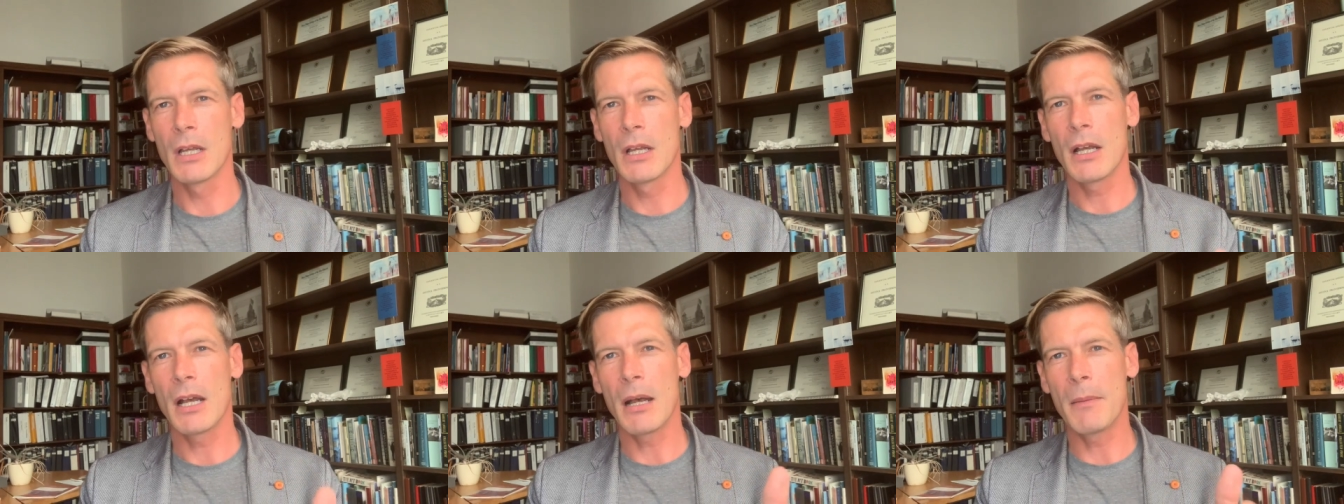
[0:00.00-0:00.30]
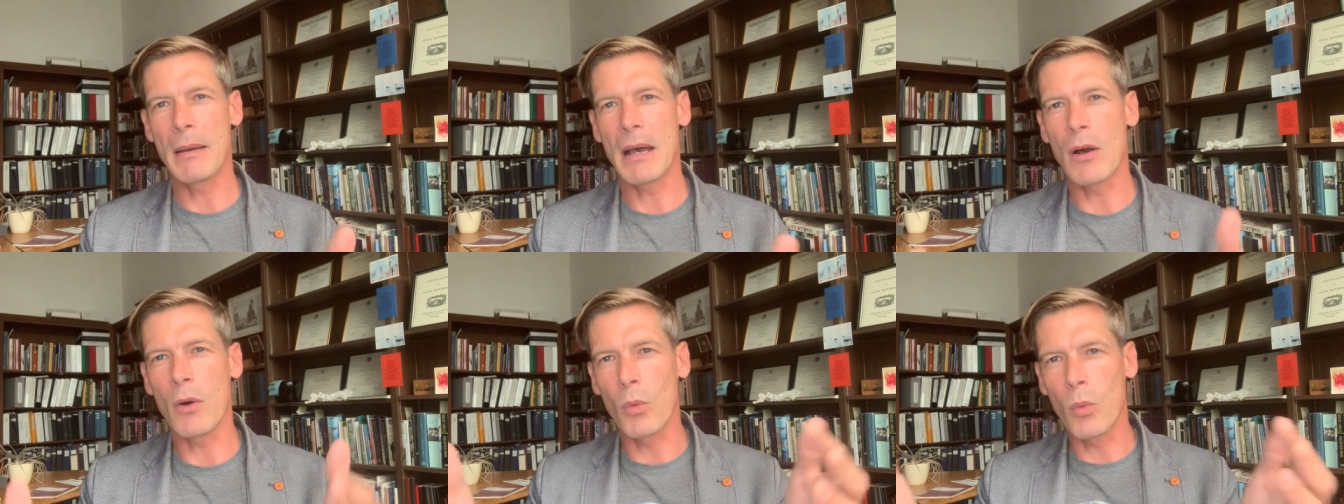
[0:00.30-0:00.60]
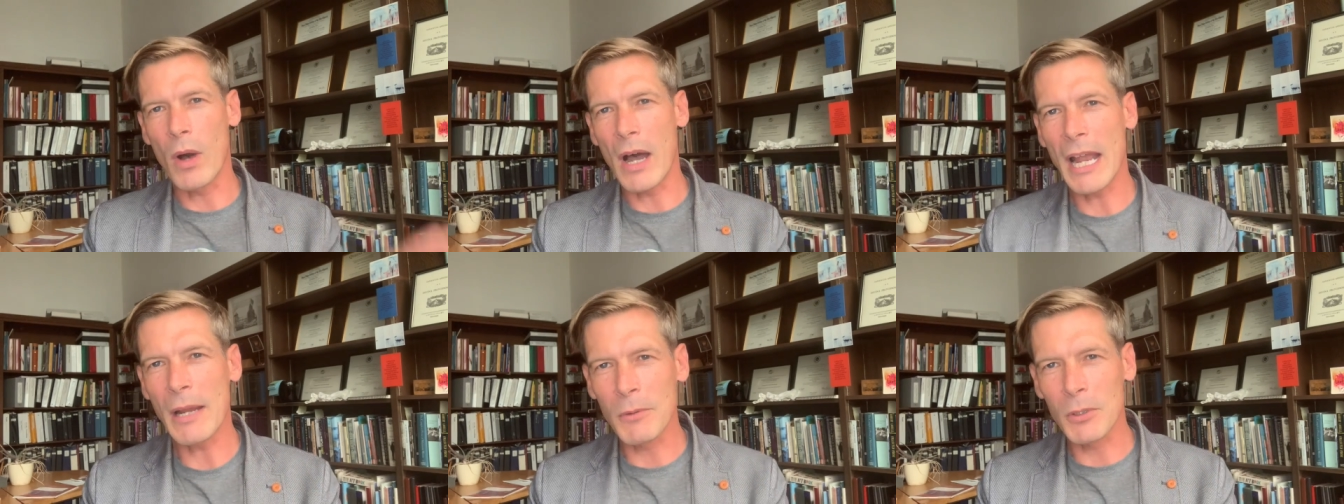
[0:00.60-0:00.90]
about
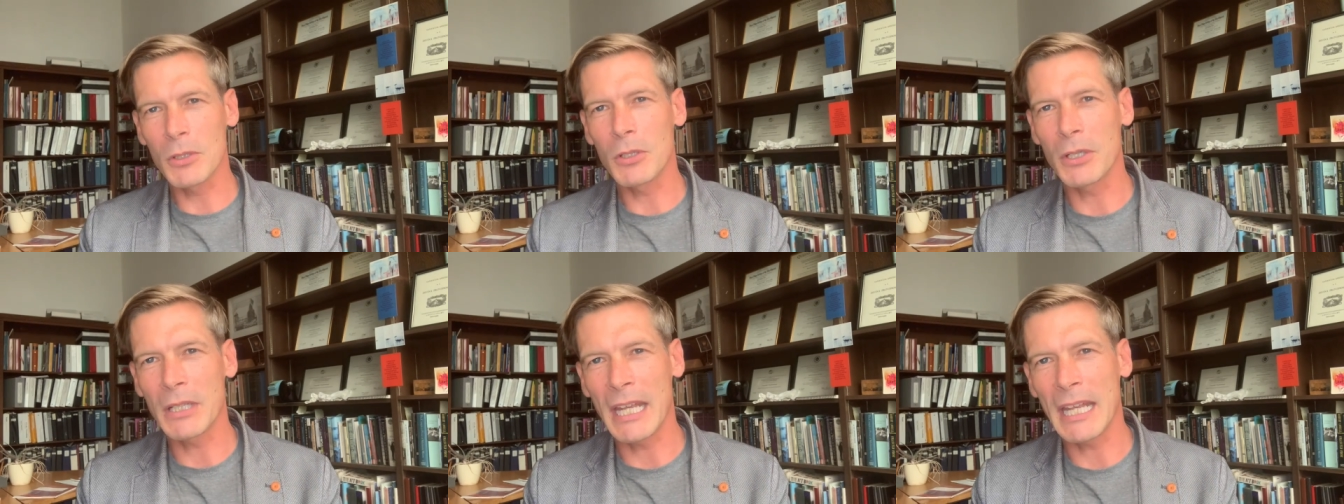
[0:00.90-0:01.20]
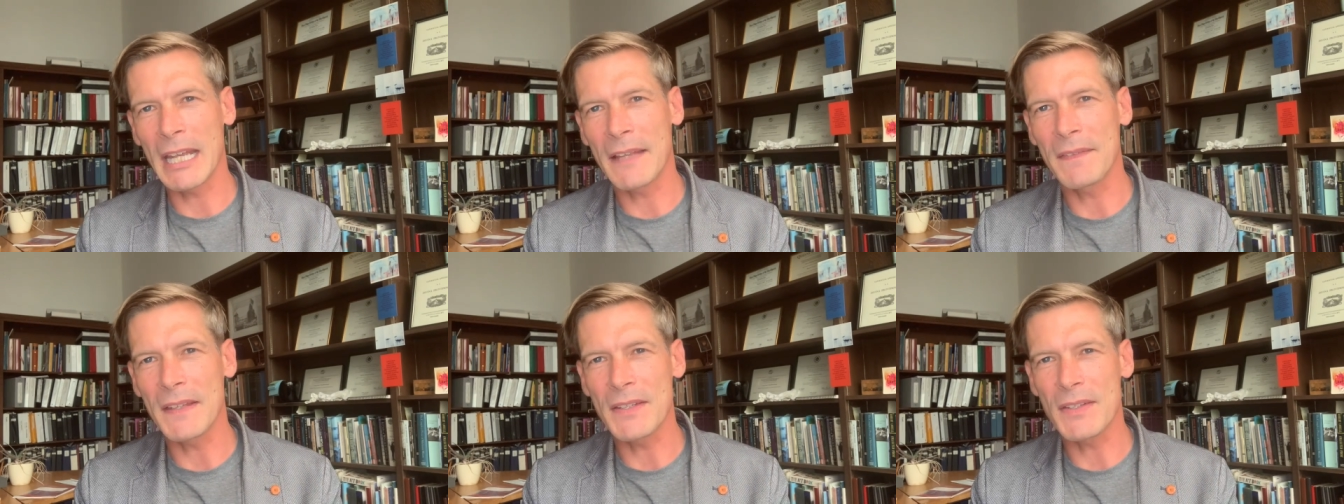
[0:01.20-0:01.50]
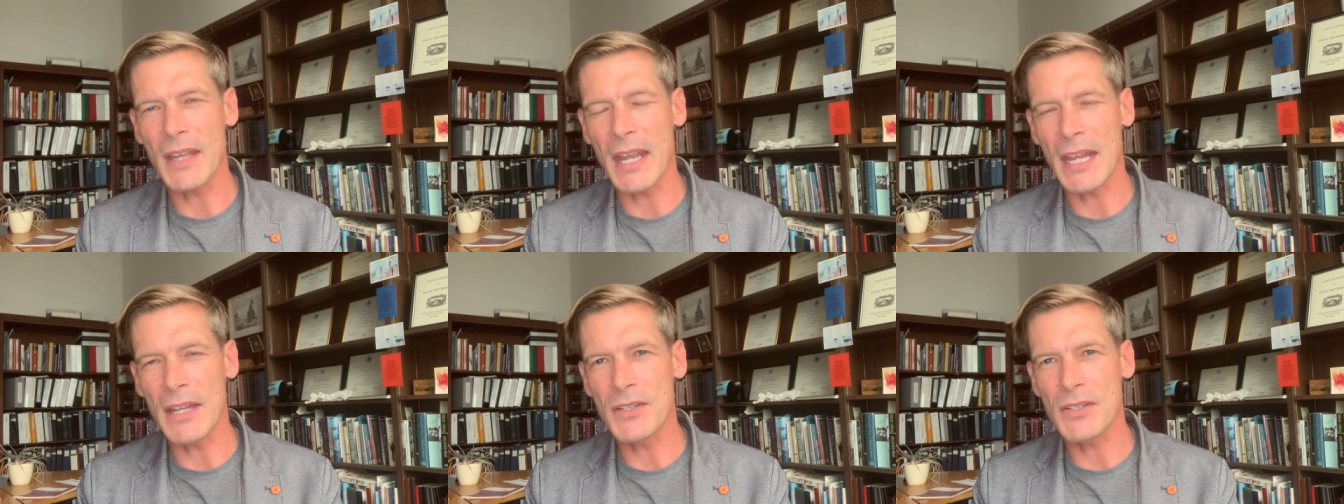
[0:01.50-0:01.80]
why we're looking at these
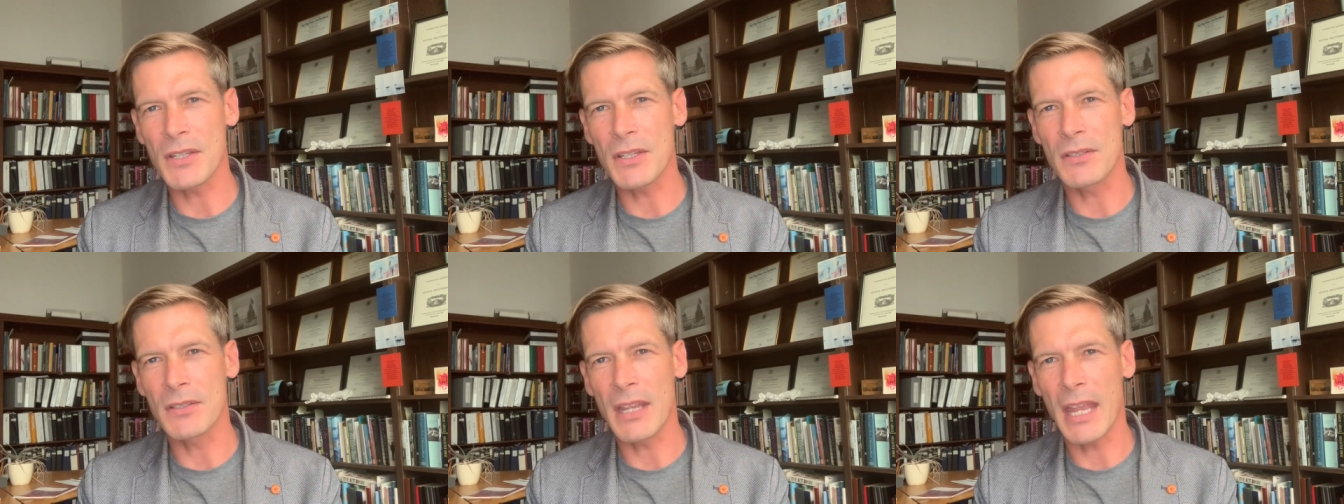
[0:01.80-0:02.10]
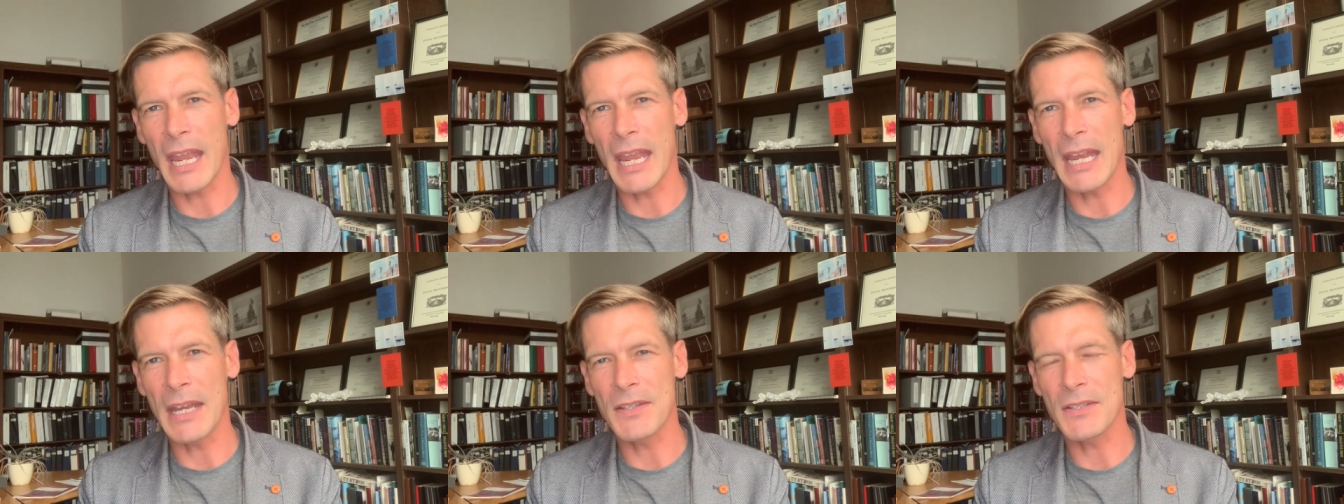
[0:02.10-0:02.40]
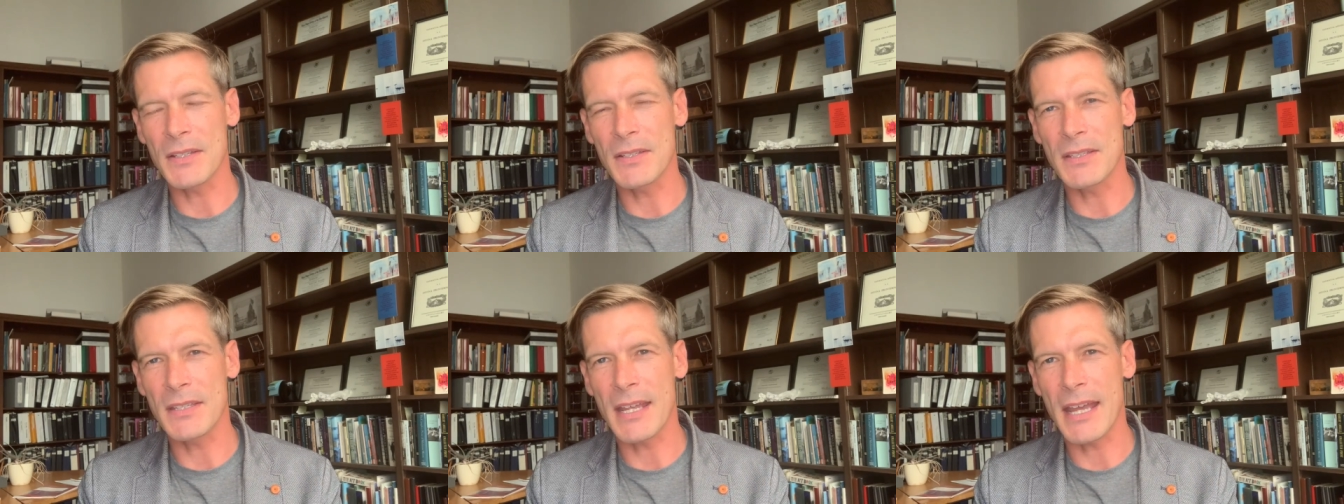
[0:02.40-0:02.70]

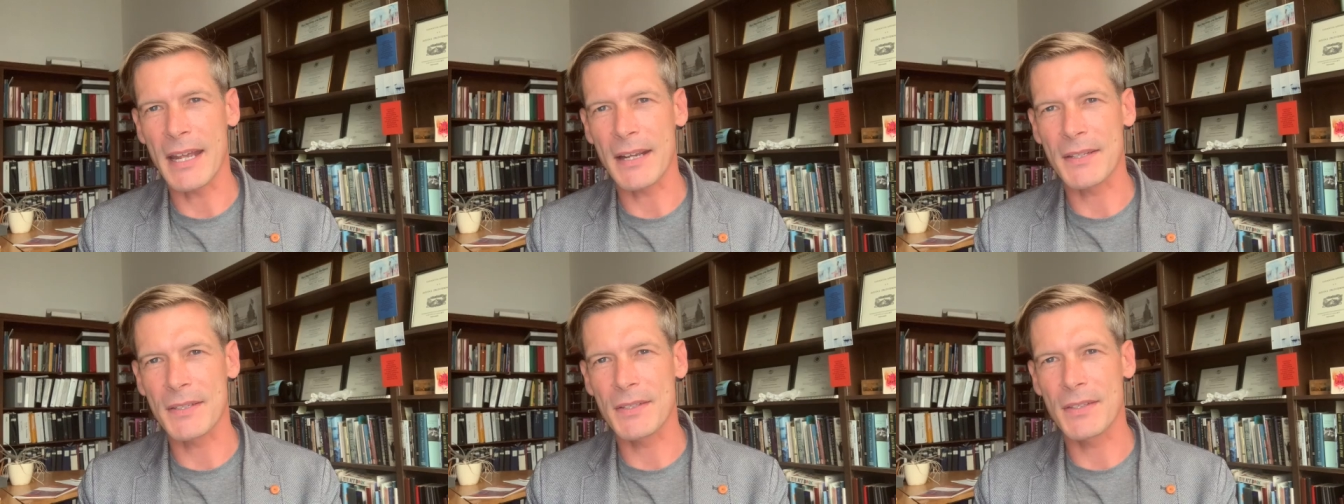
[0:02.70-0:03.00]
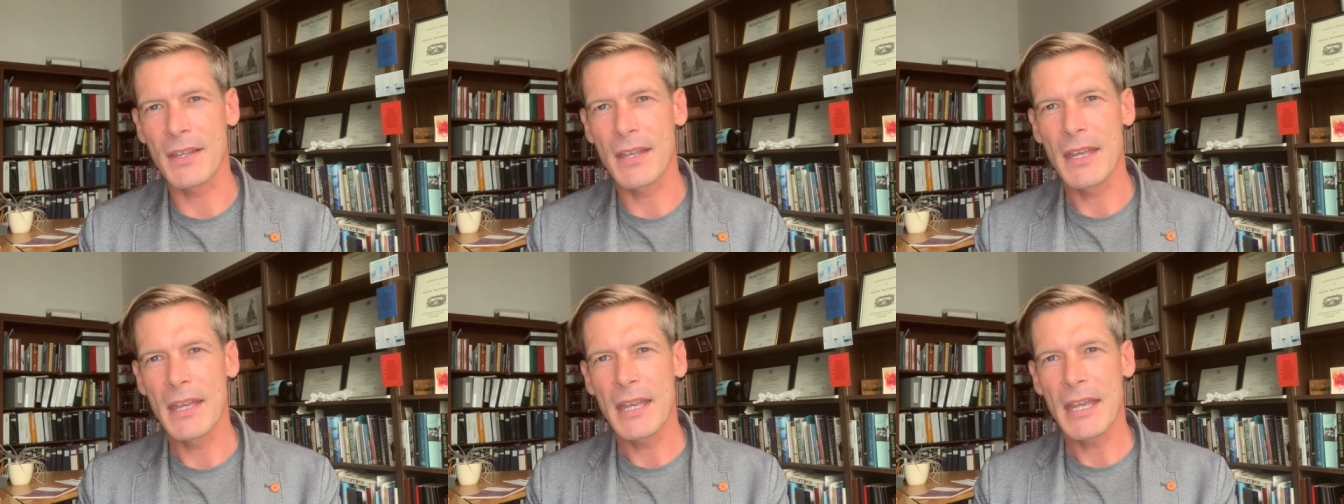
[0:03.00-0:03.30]
ancient texts.